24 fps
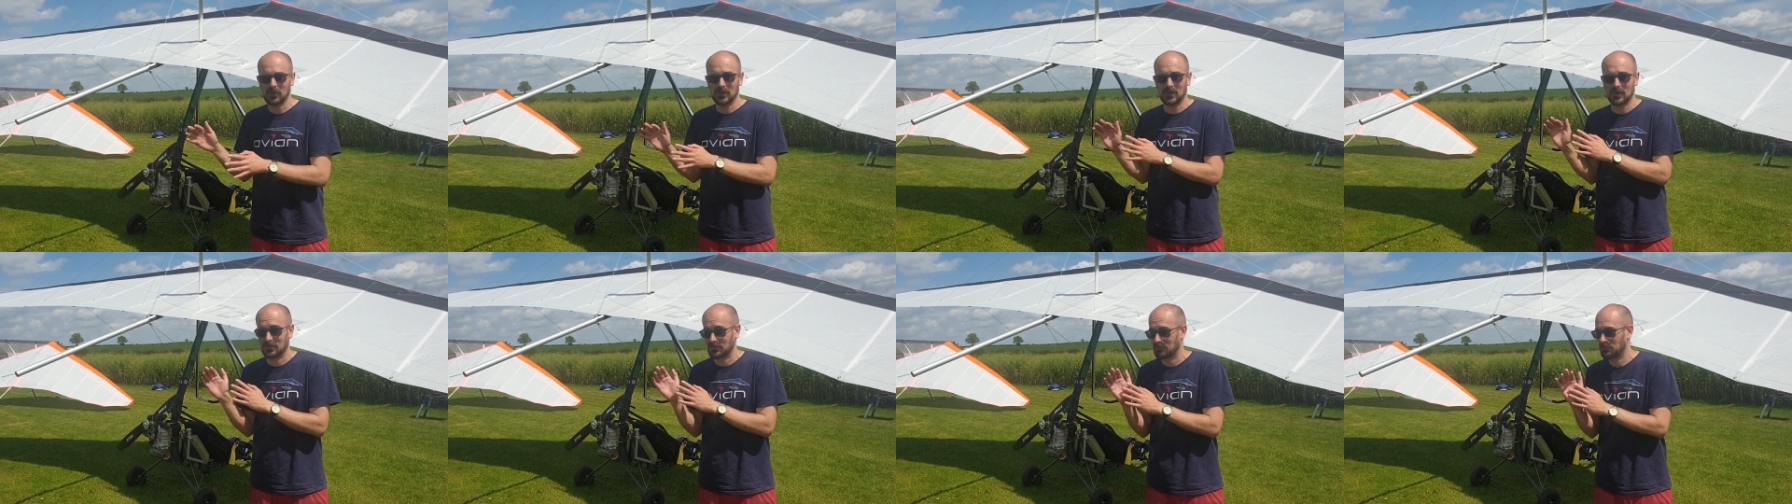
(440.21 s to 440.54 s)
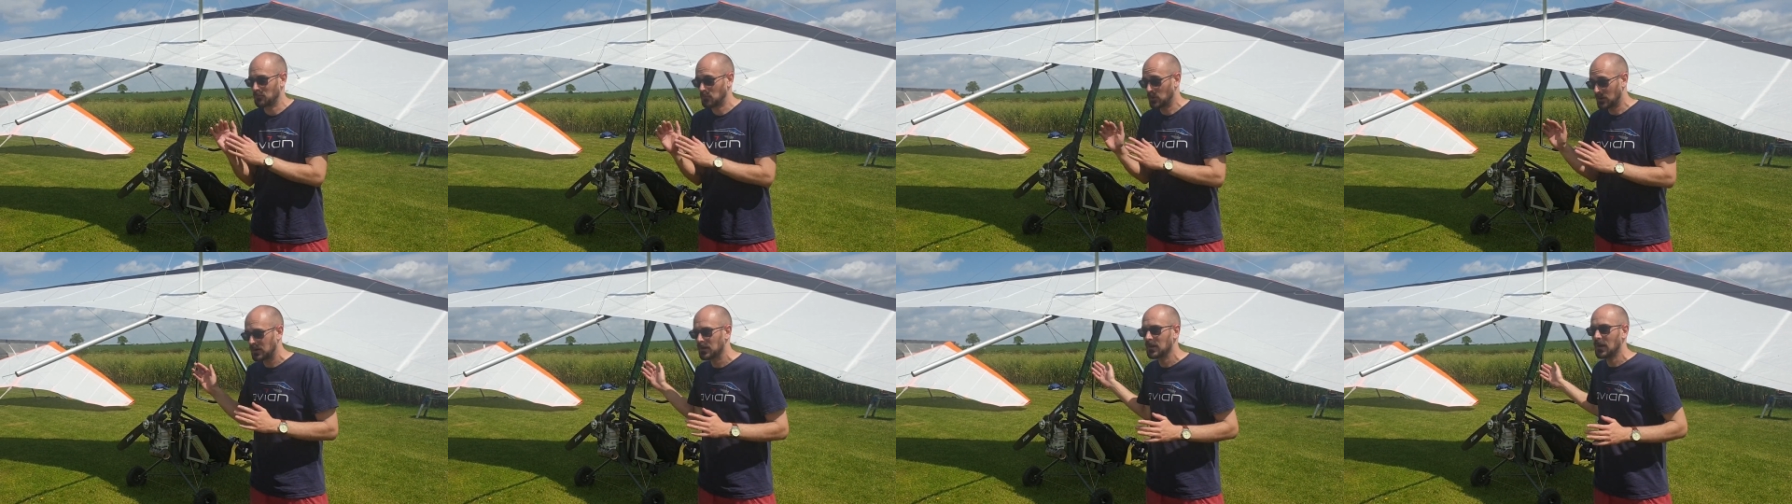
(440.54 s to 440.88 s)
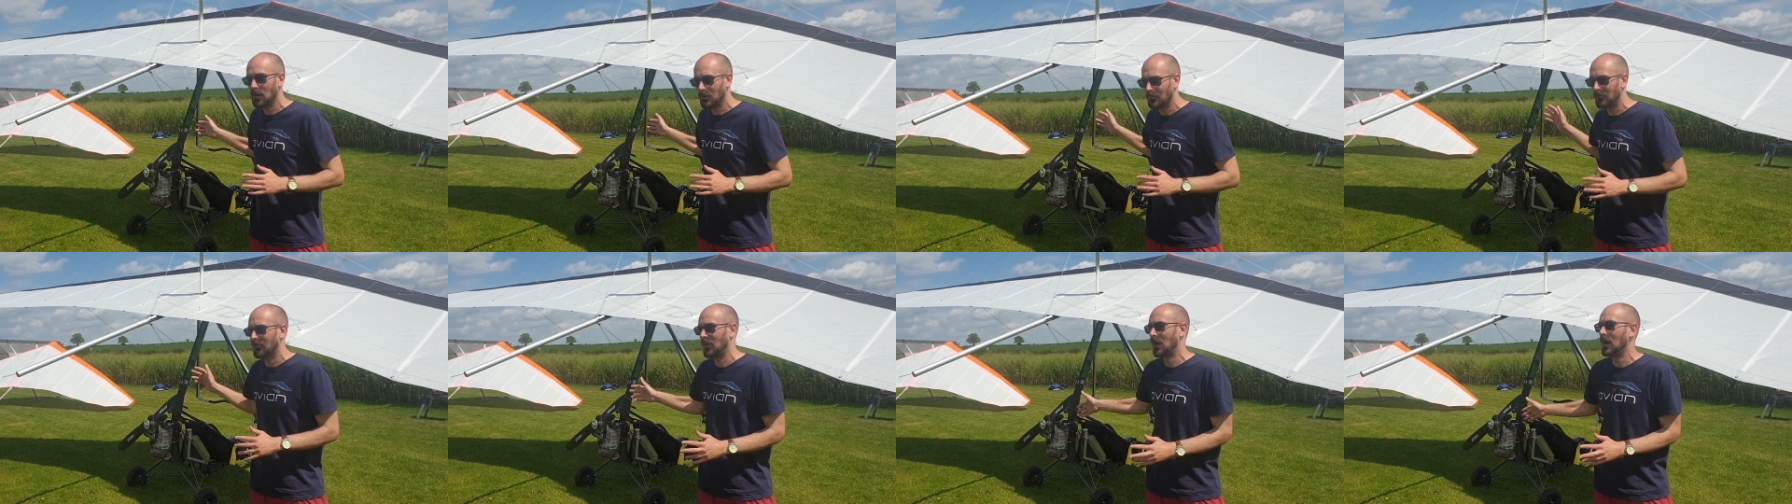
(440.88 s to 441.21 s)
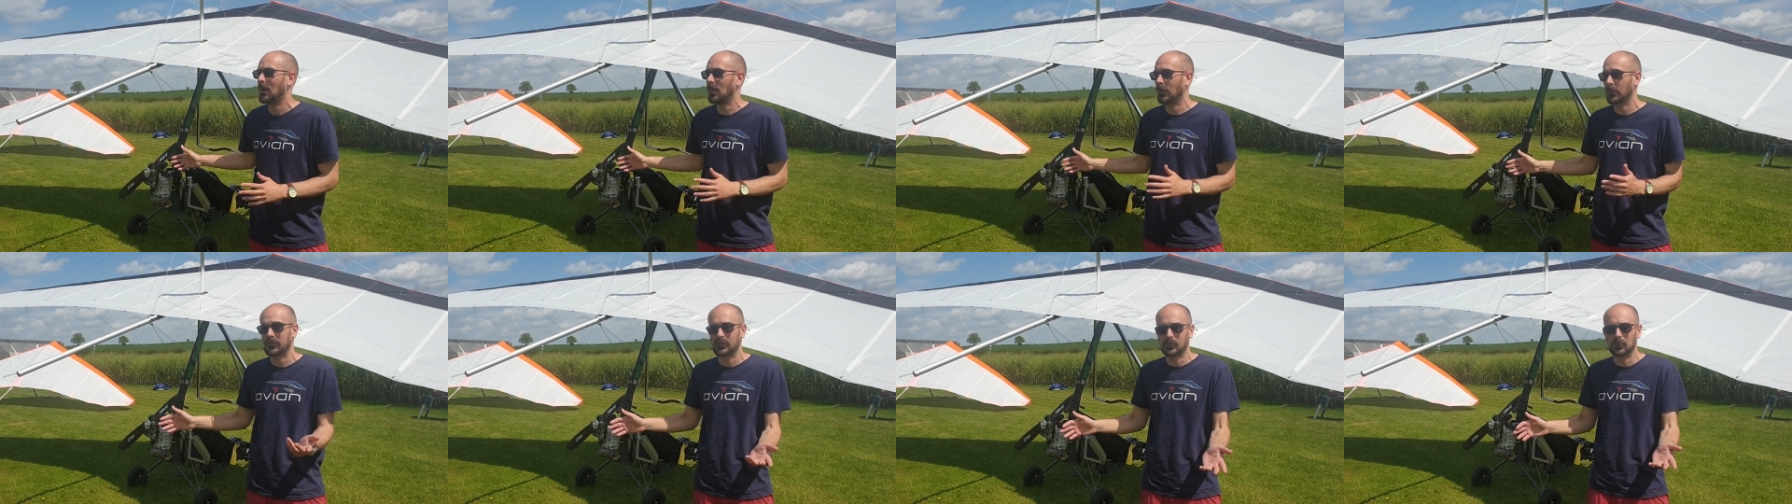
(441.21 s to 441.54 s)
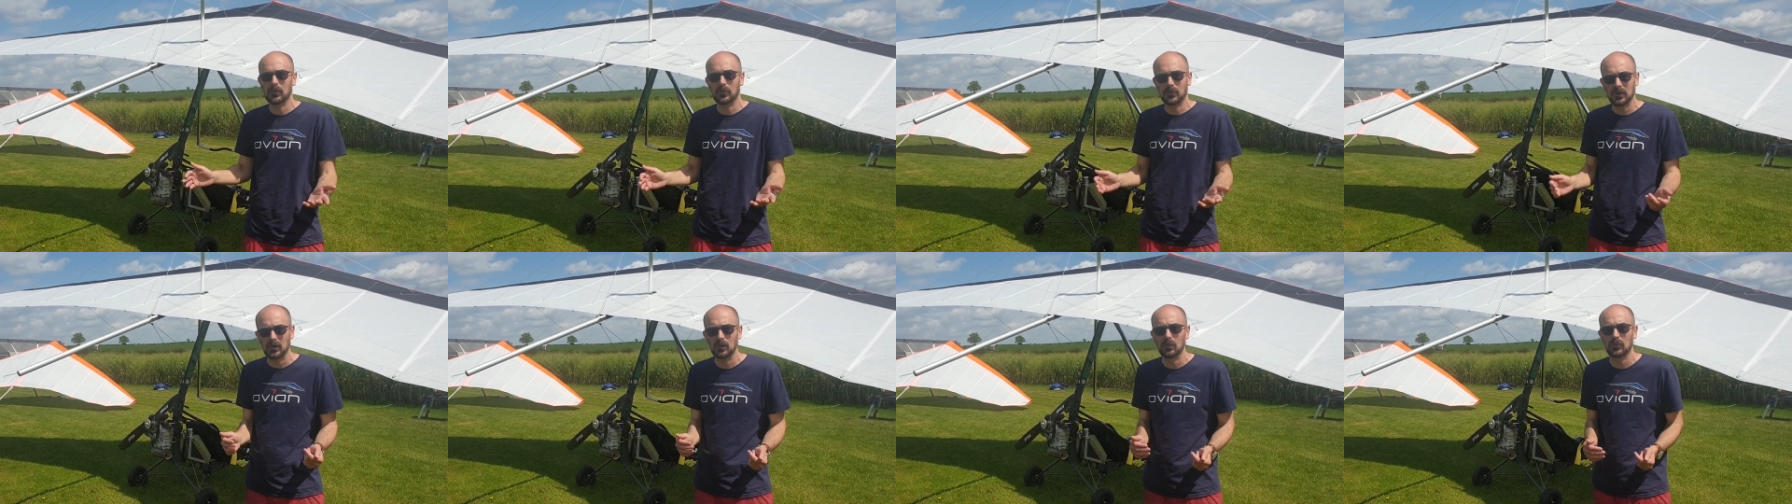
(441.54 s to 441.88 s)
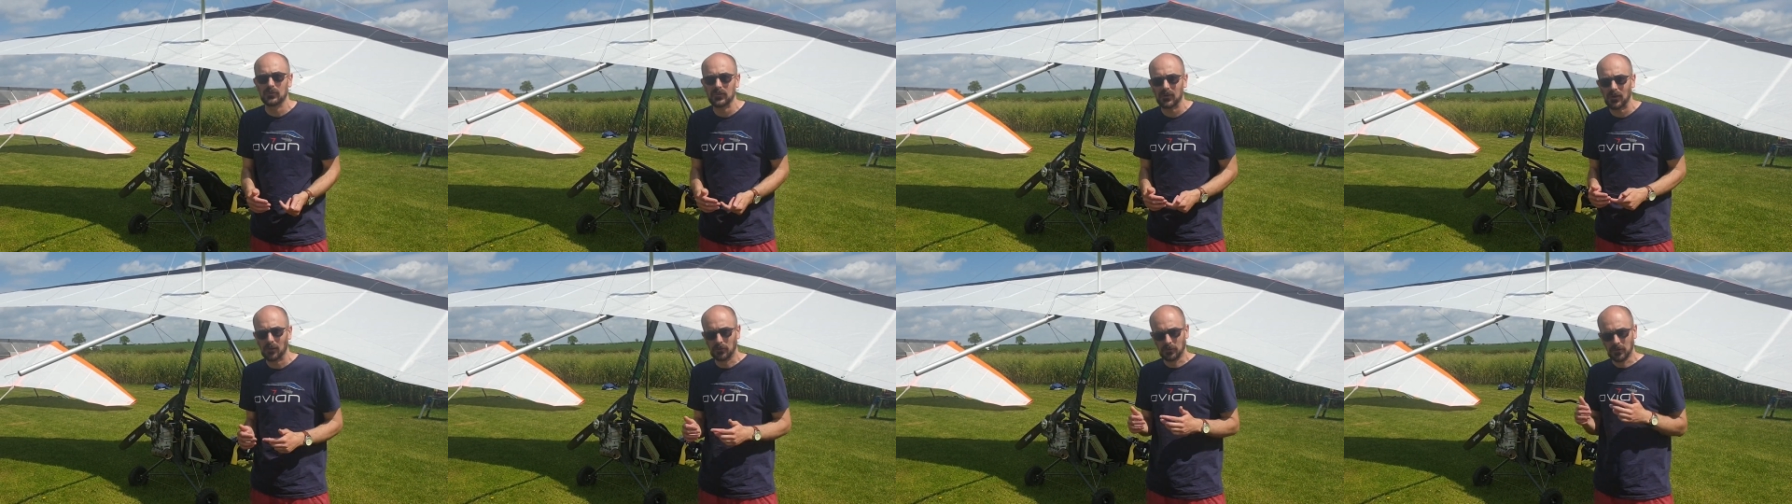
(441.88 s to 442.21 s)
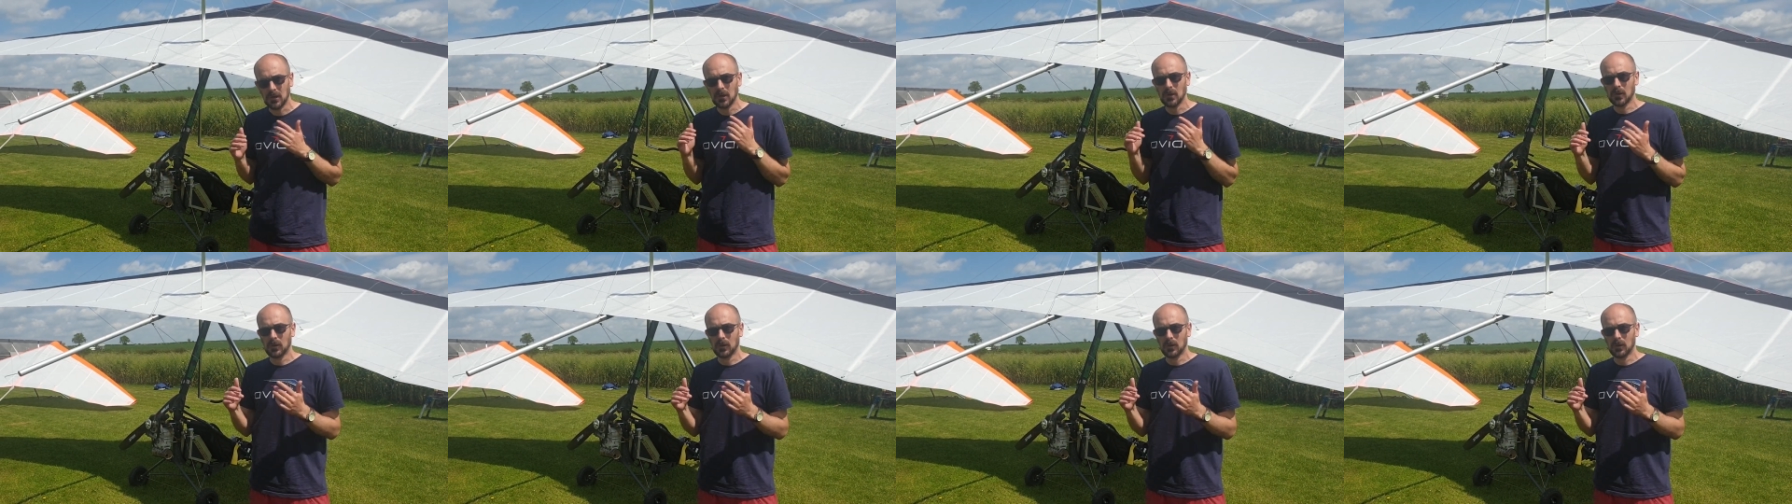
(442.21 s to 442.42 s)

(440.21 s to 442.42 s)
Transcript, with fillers: We can go fast, but we can also